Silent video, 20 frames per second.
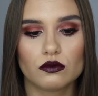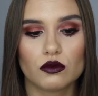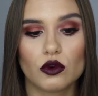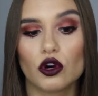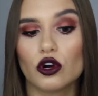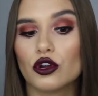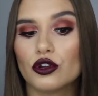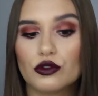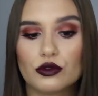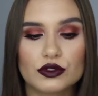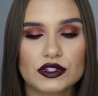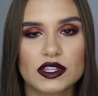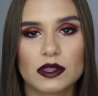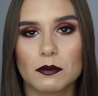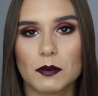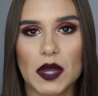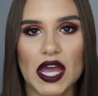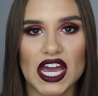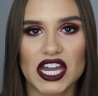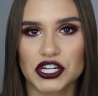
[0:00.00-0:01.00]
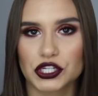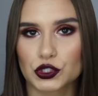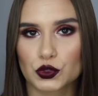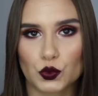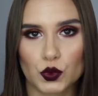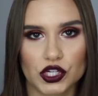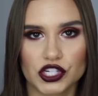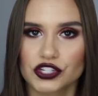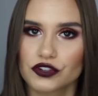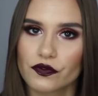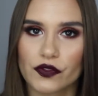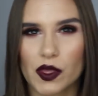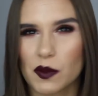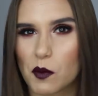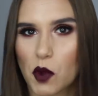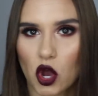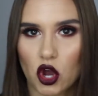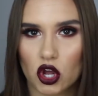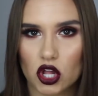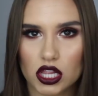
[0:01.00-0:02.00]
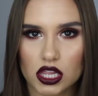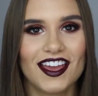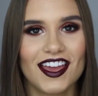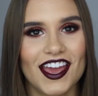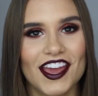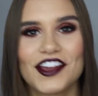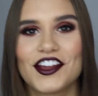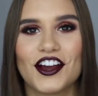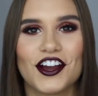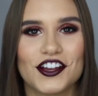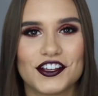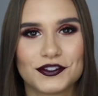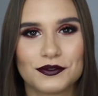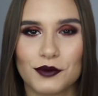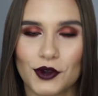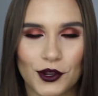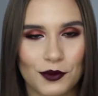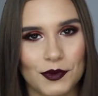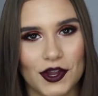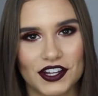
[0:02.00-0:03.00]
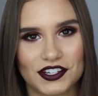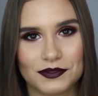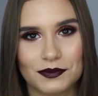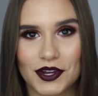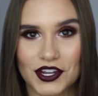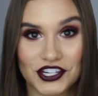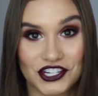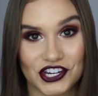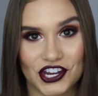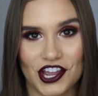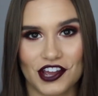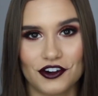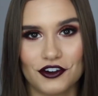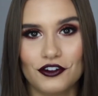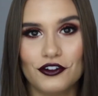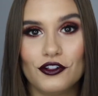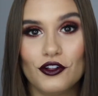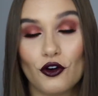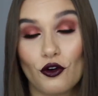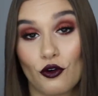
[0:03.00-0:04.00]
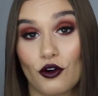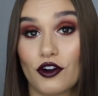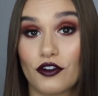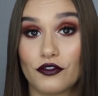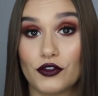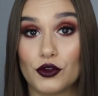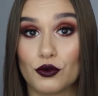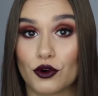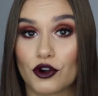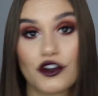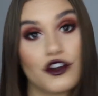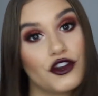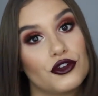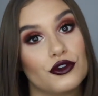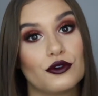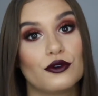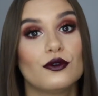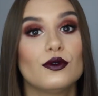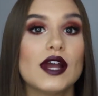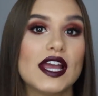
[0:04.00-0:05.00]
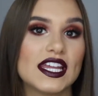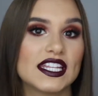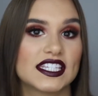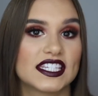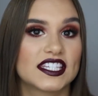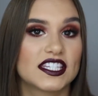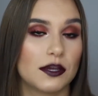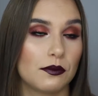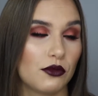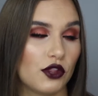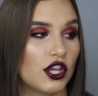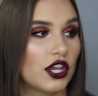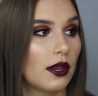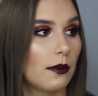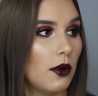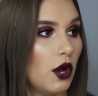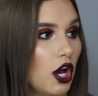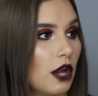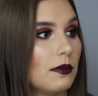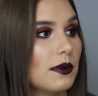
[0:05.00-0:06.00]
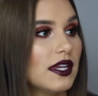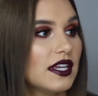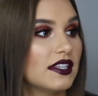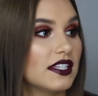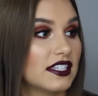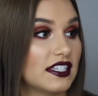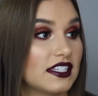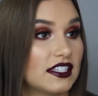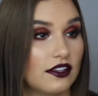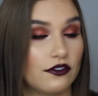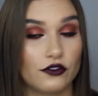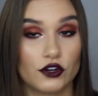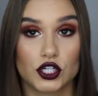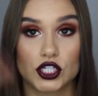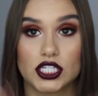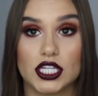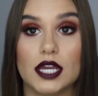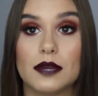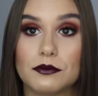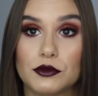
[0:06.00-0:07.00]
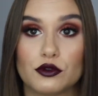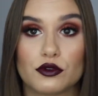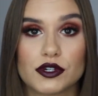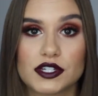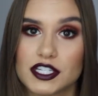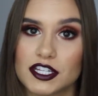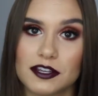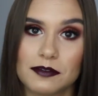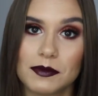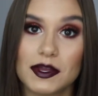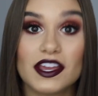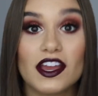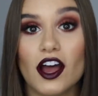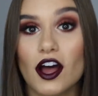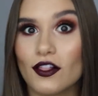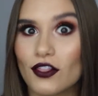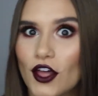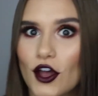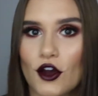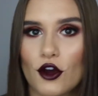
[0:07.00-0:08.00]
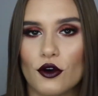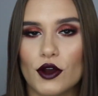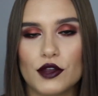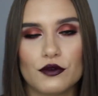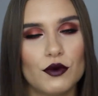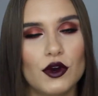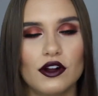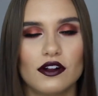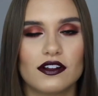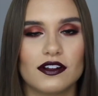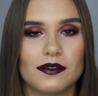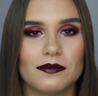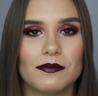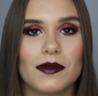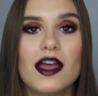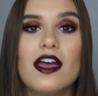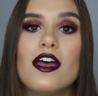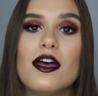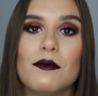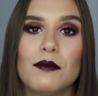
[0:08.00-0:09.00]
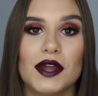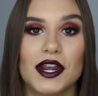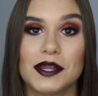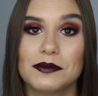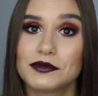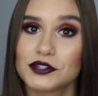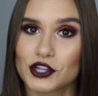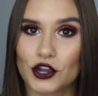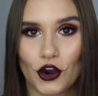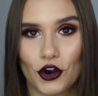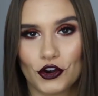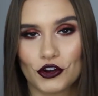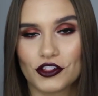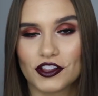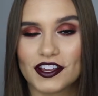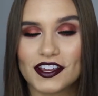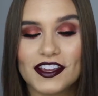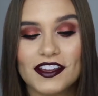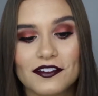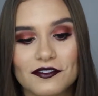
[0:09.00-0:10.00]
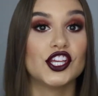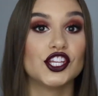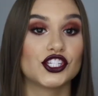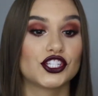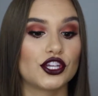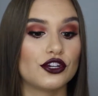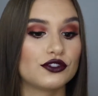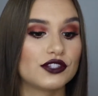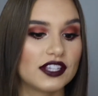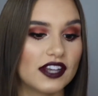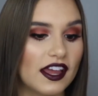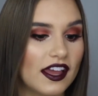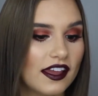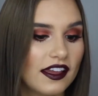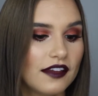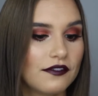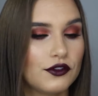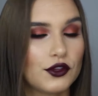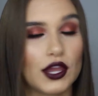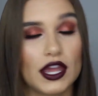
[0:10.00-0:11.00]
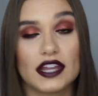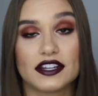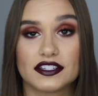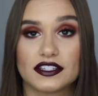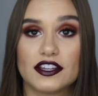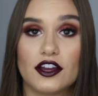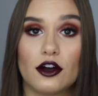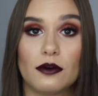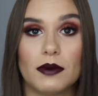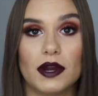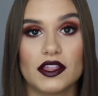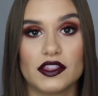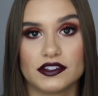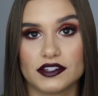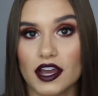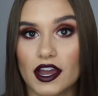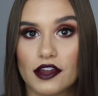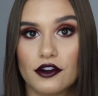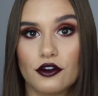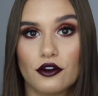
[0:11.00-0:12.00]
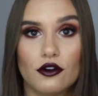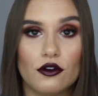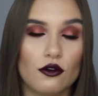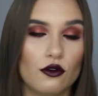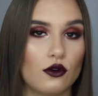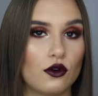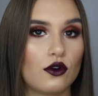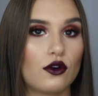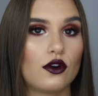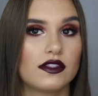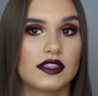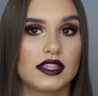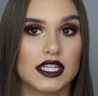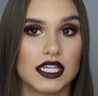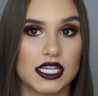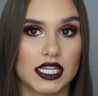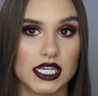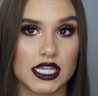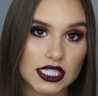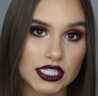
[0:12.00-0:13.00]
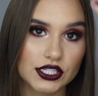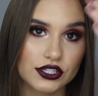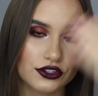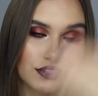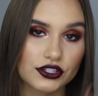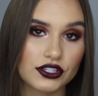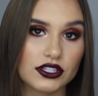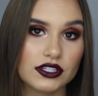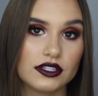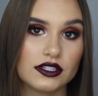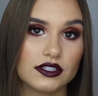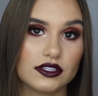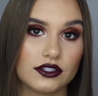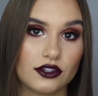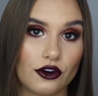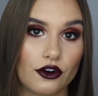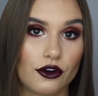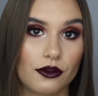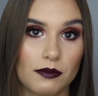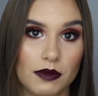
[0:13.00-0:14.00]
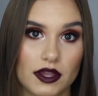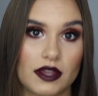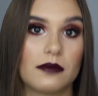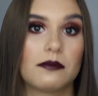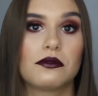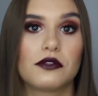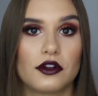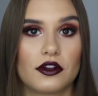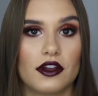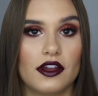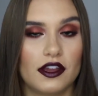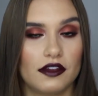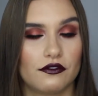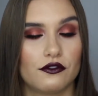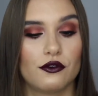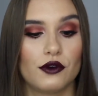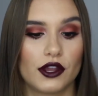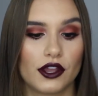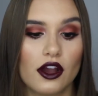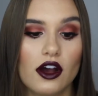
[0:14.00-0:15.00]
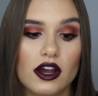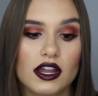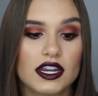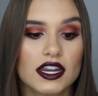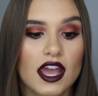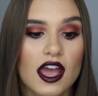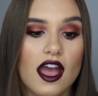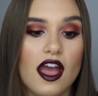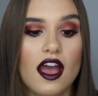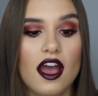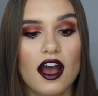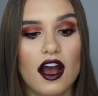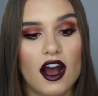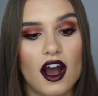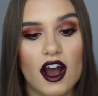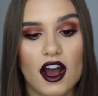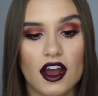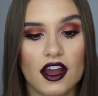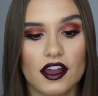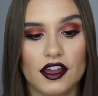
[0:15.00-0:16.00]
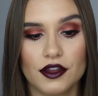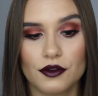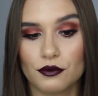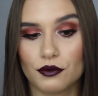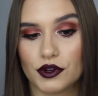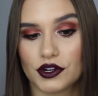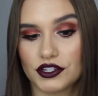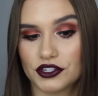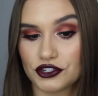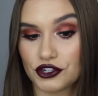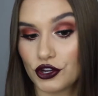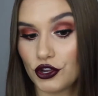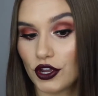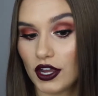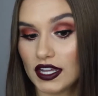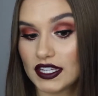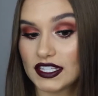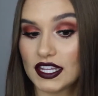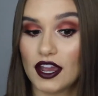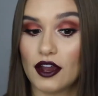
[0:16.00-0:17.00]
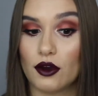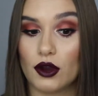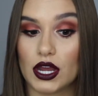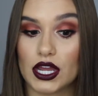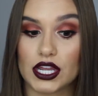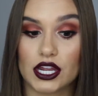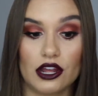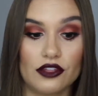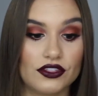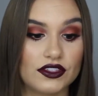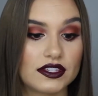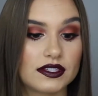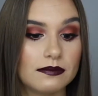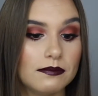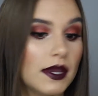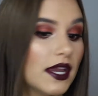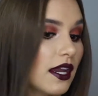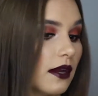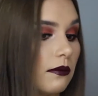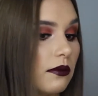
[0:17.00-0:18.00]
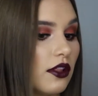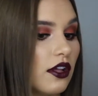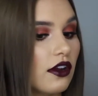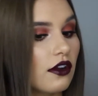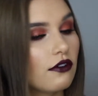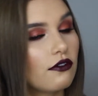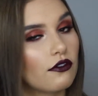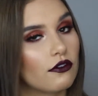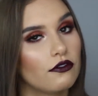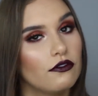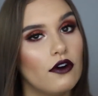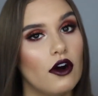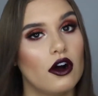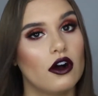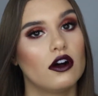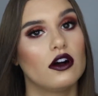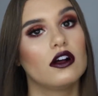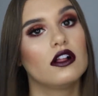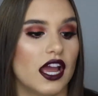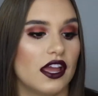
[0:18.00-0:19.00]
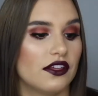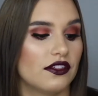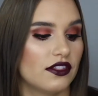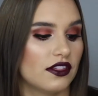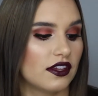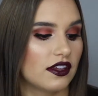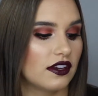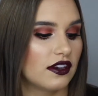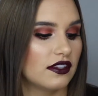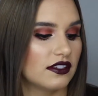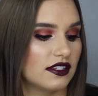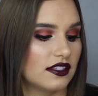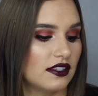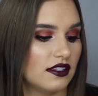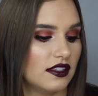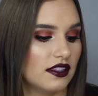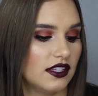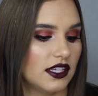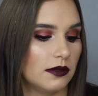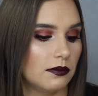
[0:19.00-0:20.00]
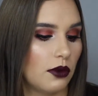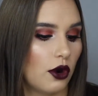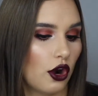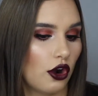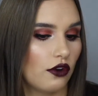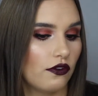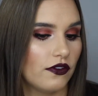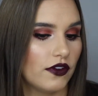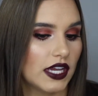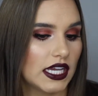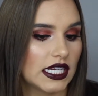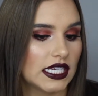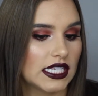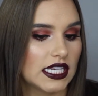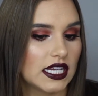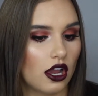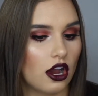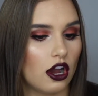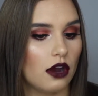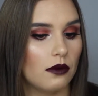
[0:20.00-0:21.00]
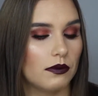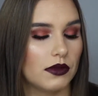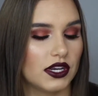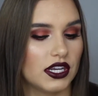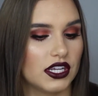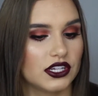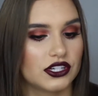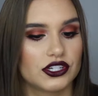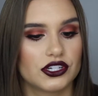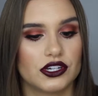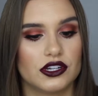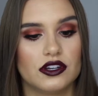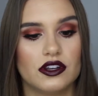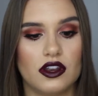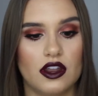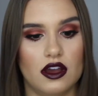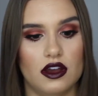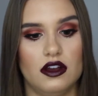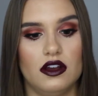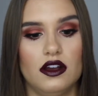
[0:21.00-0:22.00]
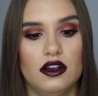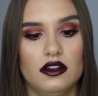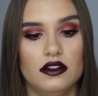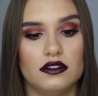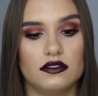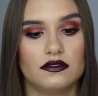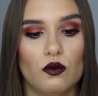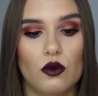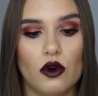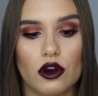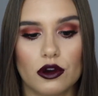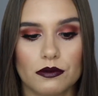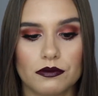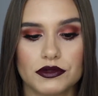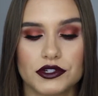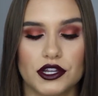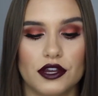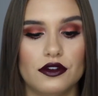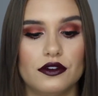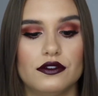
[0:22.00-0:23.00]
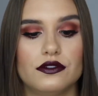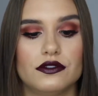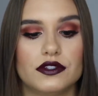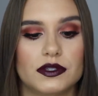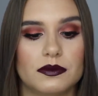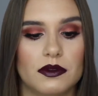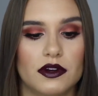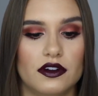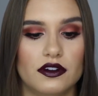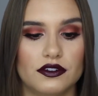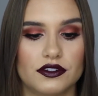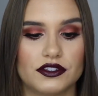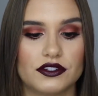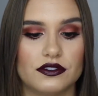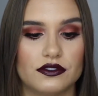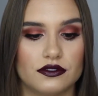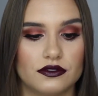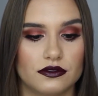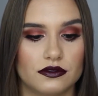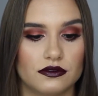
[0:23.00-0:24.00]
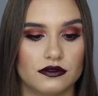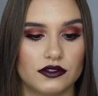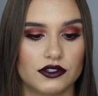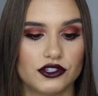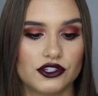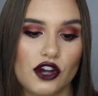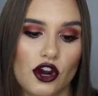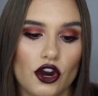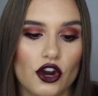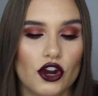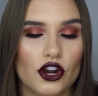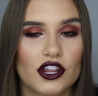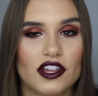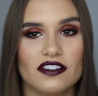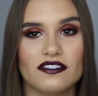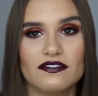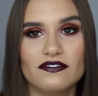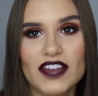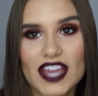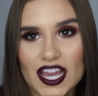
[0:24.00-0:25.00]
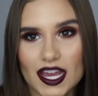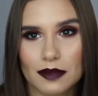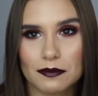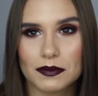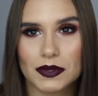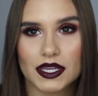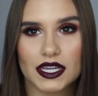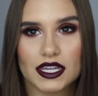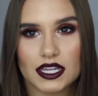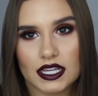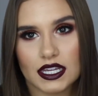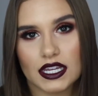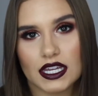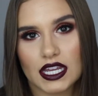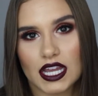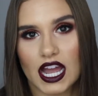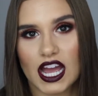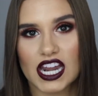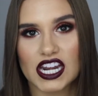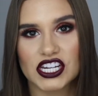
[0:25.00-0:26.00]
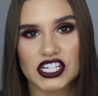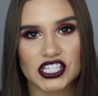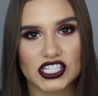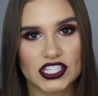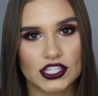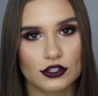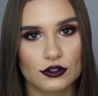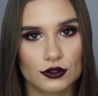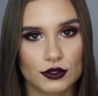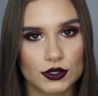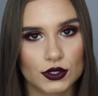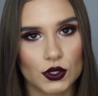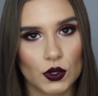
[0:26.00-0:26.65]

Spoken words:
Well, who's the baddest witch of them all? Hey guys, welcome back to my channel, or if you are new and stumbling upon me and this is the first time you are seeing me, hello and welcome. My name's Carly. So today, if you can't tell by the title or the seriously dark makeup look I have going on, I wanted to show you guys how I got this makeup look for fall. I think it is the perfect combination of warm tones but also dark and vampy, kind of just those